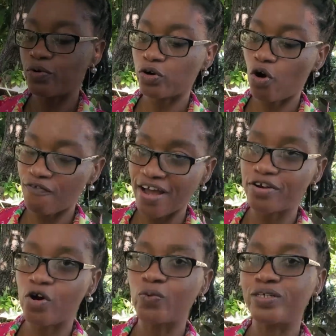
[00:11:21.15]
we cover it
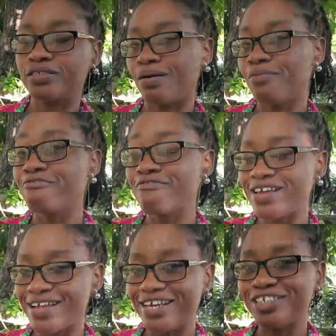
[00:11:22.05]
down with some
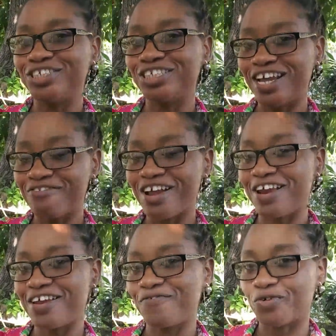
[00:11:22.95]
real Jerry and
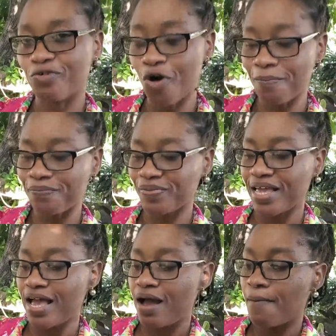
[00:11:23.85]
Neville rum.
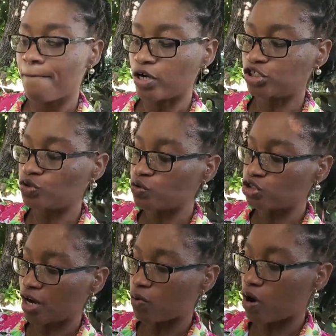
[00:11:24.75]
But
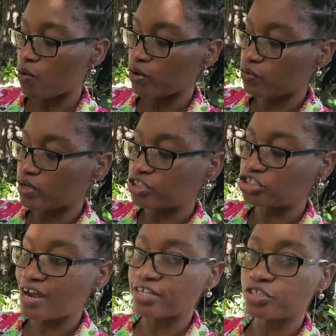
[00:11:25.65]
usually what we do is
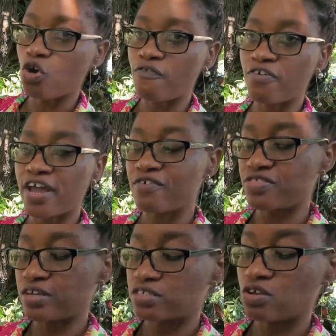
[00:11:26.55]
try to cover
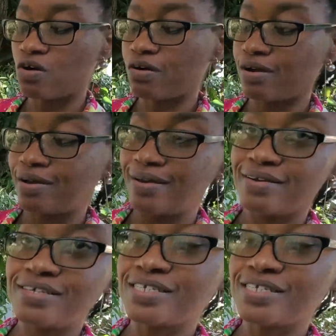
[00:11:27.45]
everything. So this